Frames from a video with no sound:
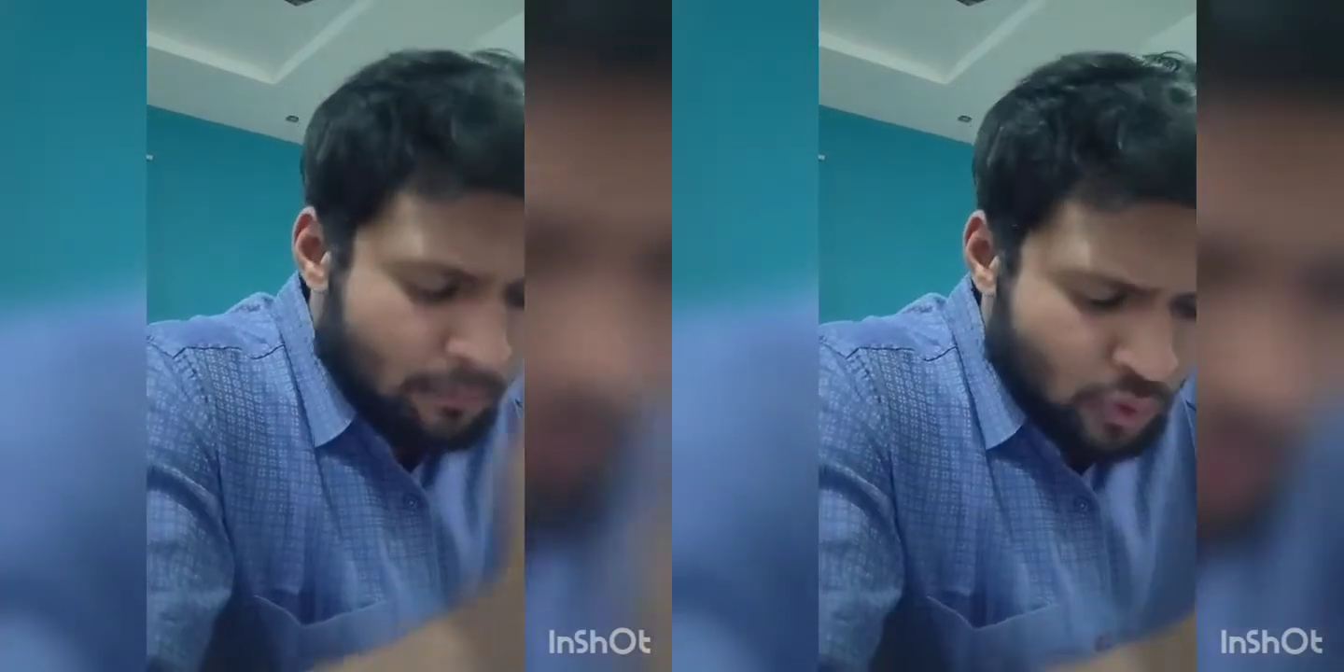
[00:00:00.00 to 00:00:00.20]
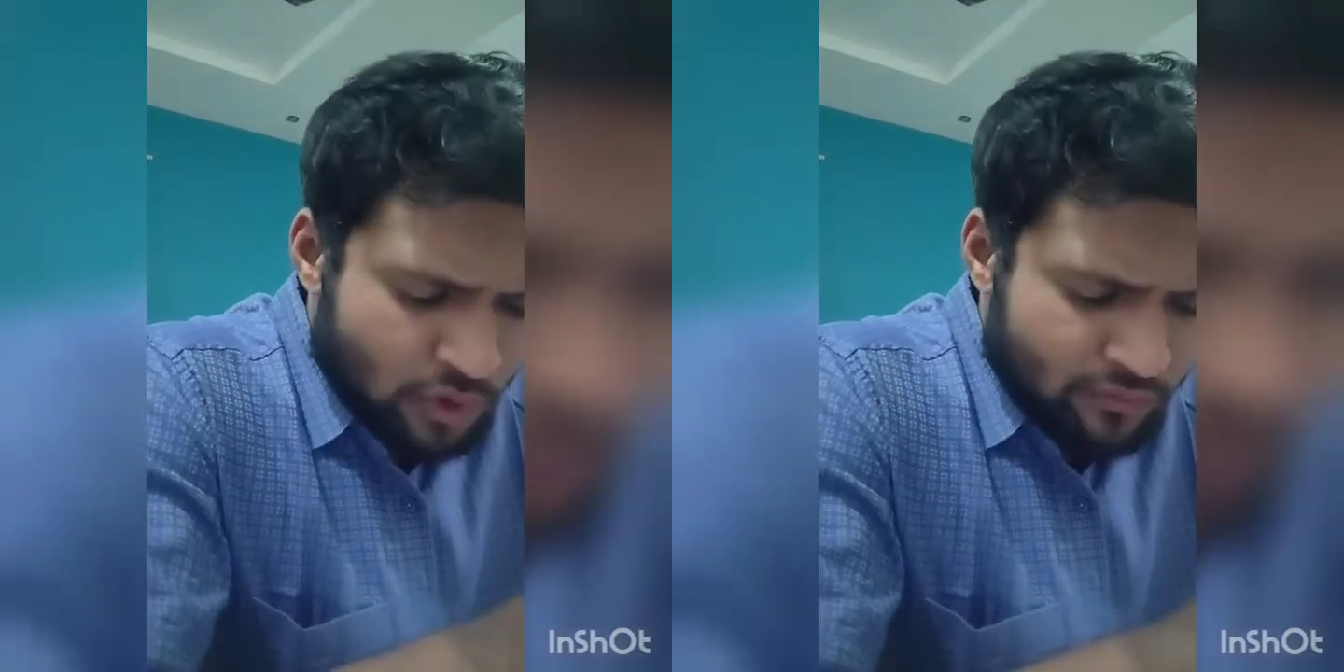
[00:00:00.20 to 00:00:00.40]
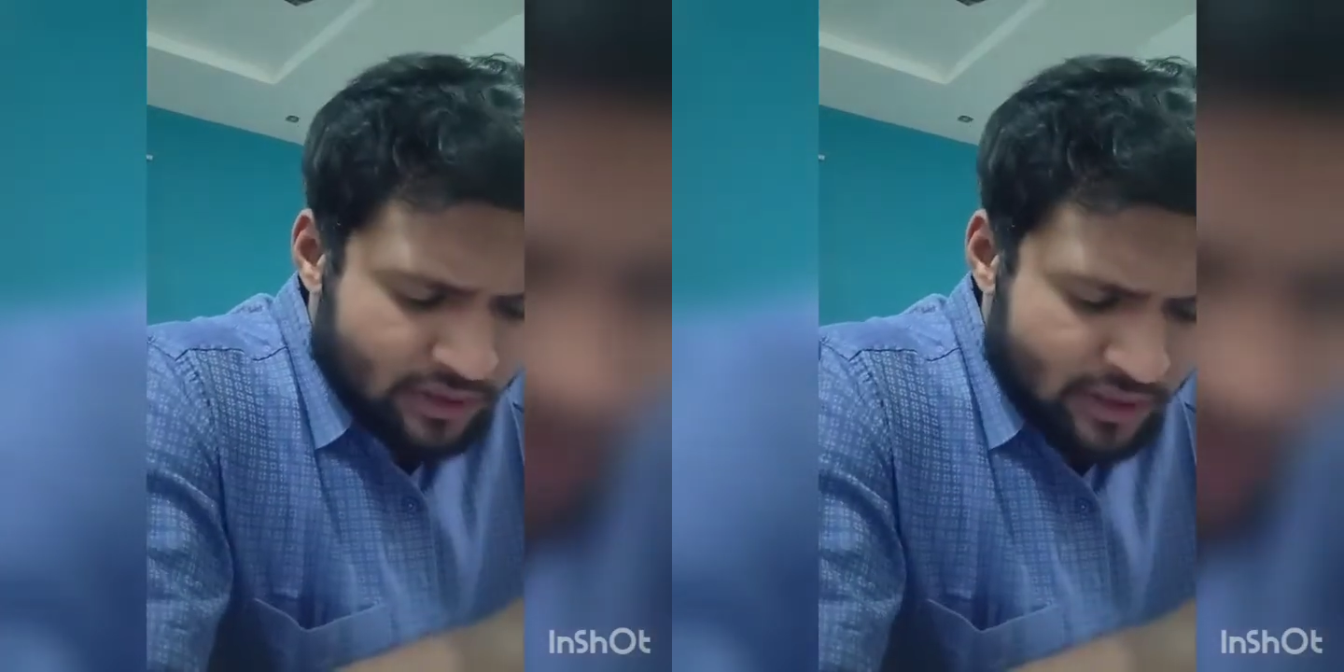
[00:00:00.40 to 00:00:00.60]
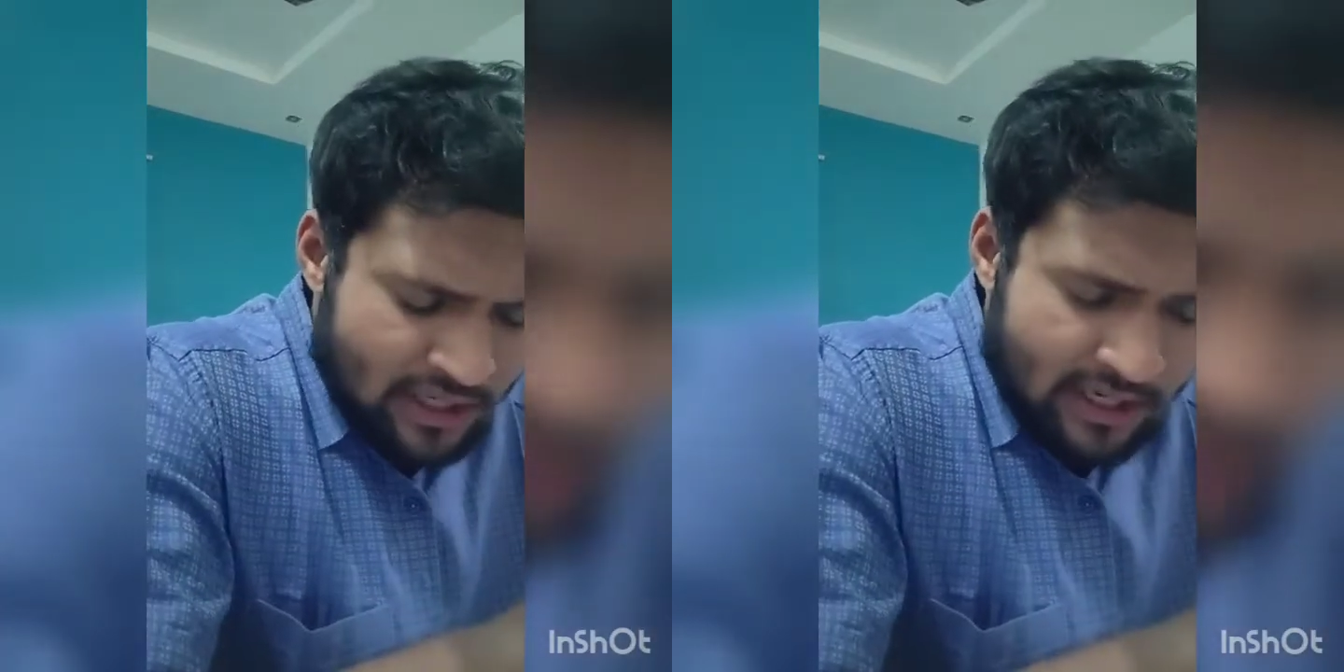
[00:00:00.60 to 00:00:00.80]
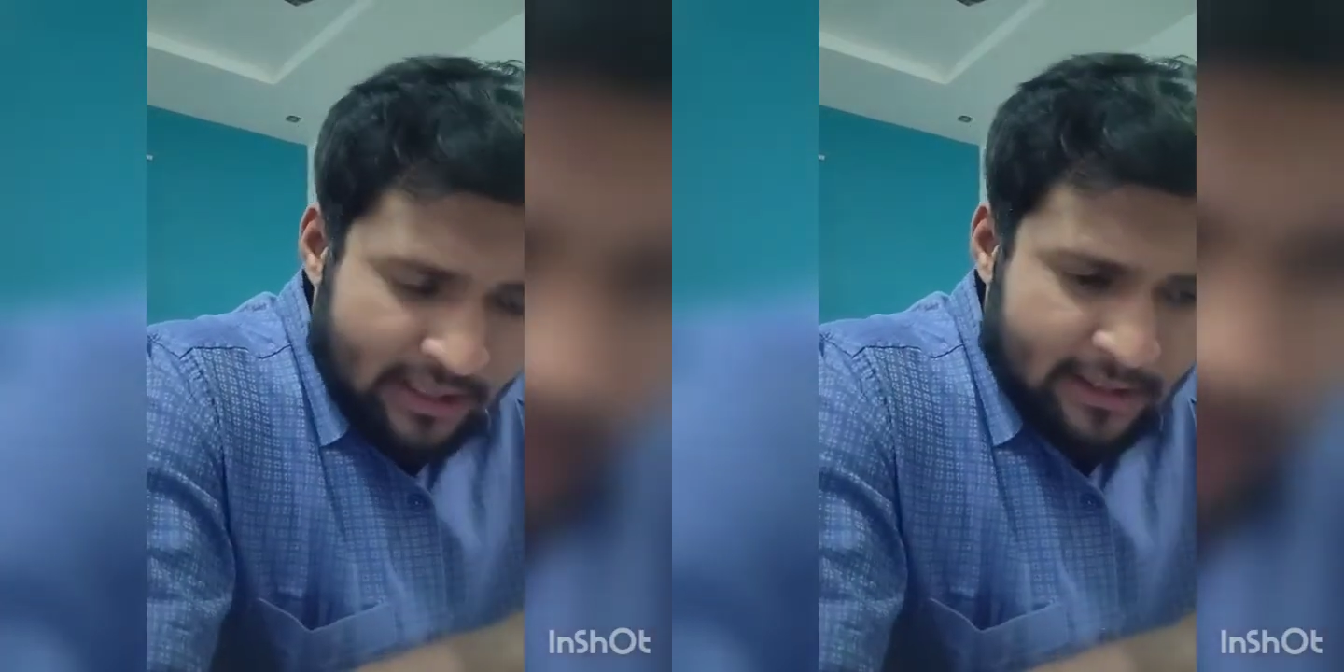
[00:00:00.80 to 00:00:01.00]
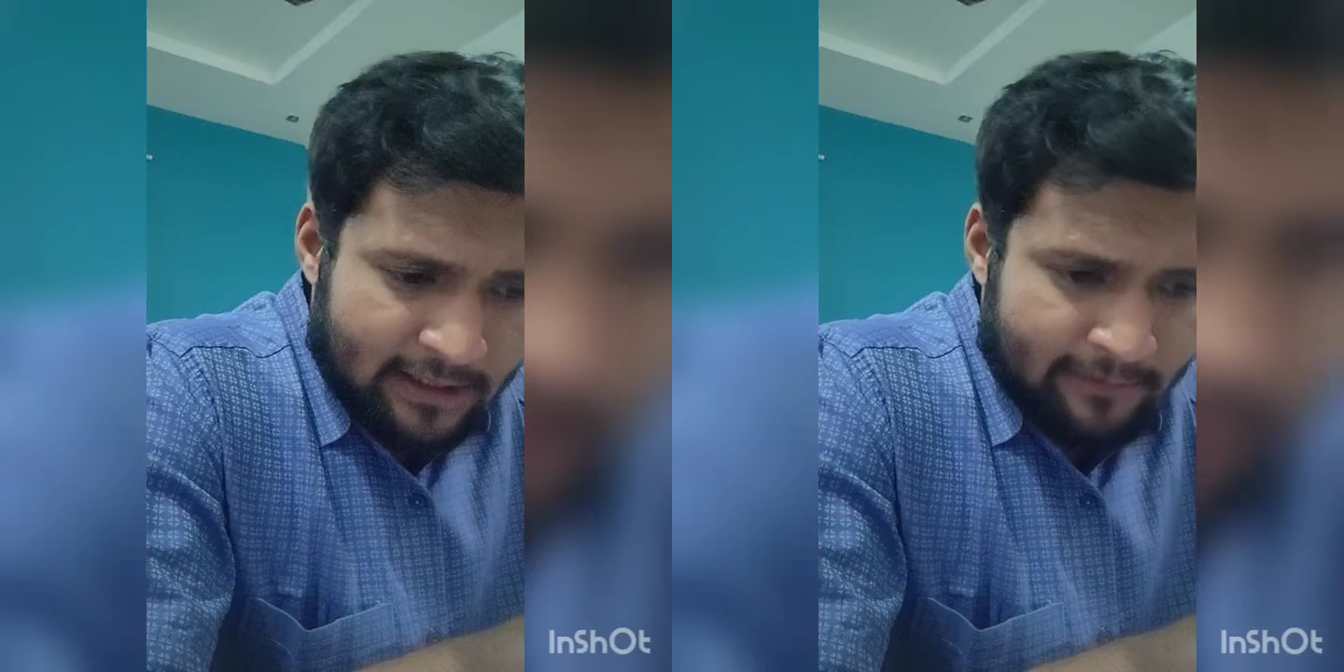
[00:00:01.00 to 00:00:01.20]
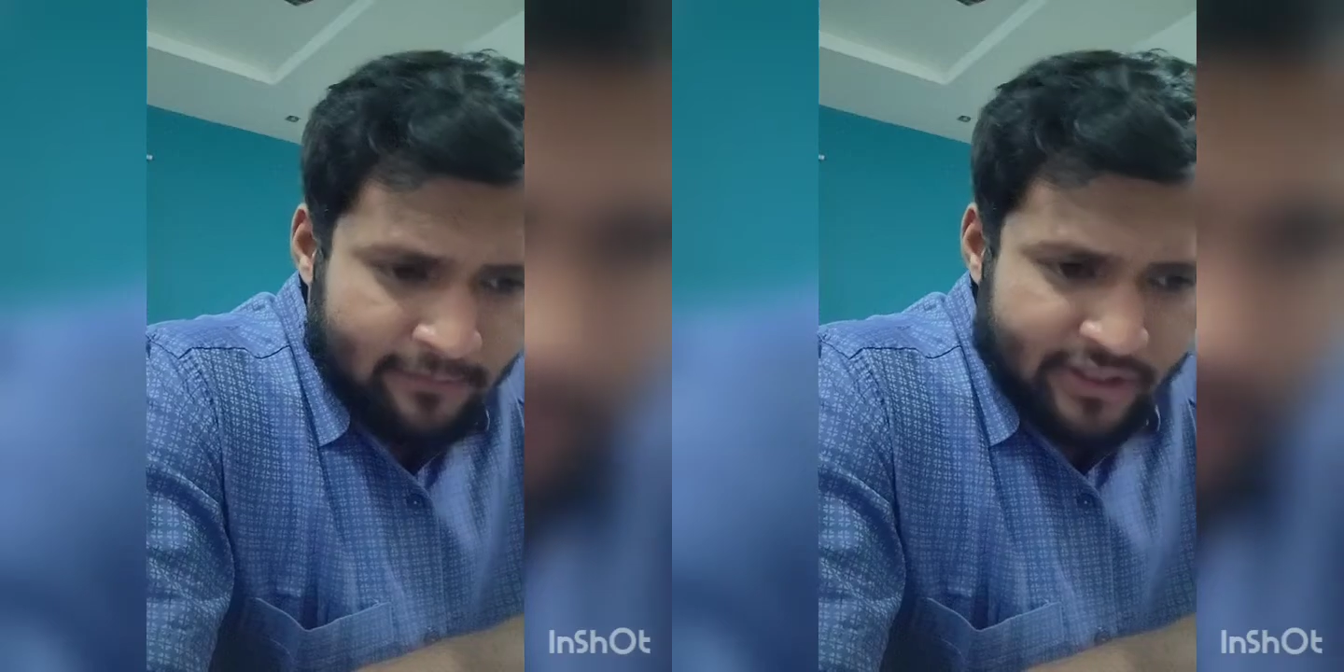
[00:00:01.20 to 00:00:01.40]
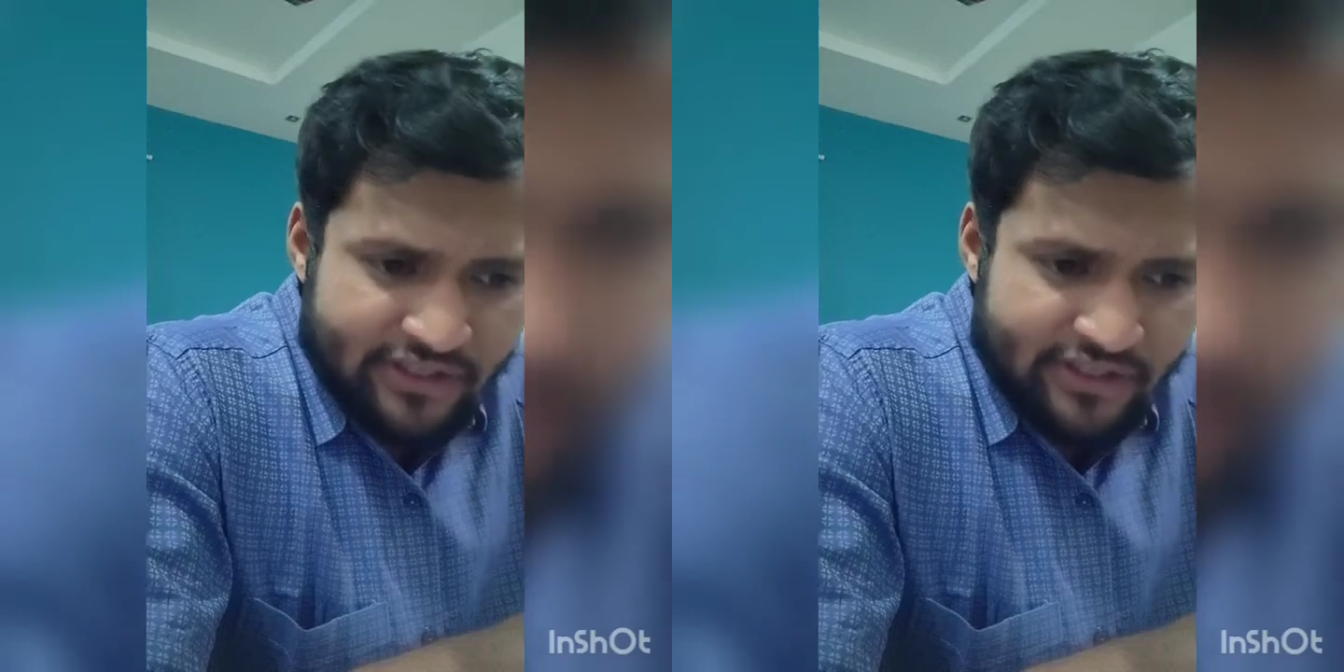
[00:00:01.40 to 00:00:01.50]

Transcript: Moreover, for